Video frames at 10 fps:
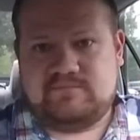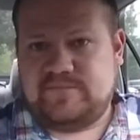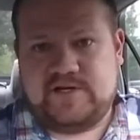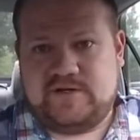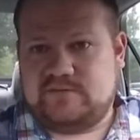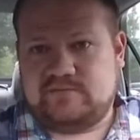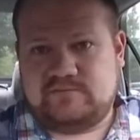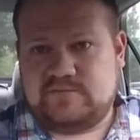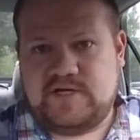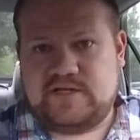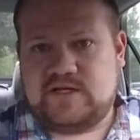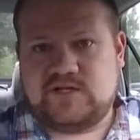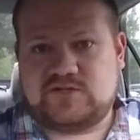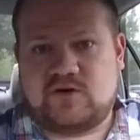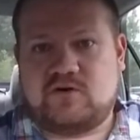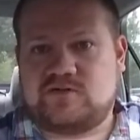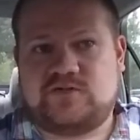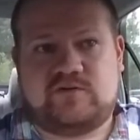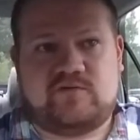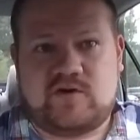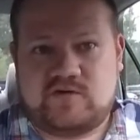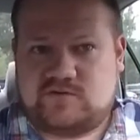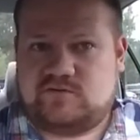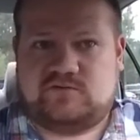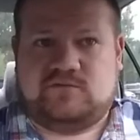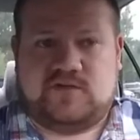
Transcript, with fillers: you know hit the controls during rehearsal.